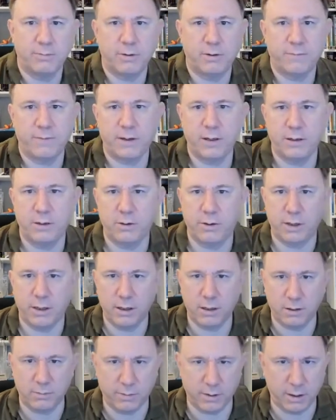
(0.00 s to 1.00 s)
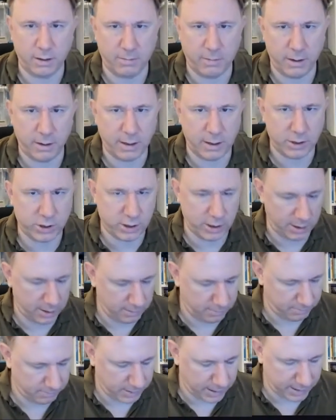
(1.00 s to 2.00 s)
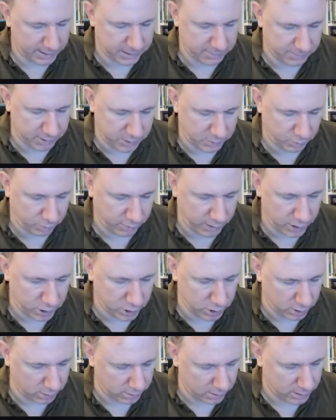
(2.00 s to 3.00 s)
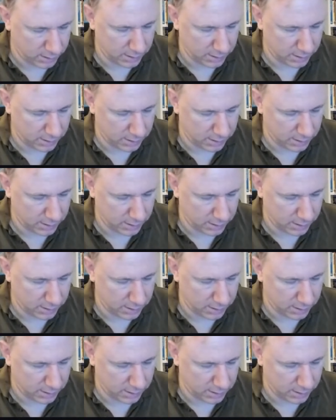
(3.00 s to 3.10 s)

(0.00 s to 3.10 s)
but if I look at another one I might actually get some inspiration.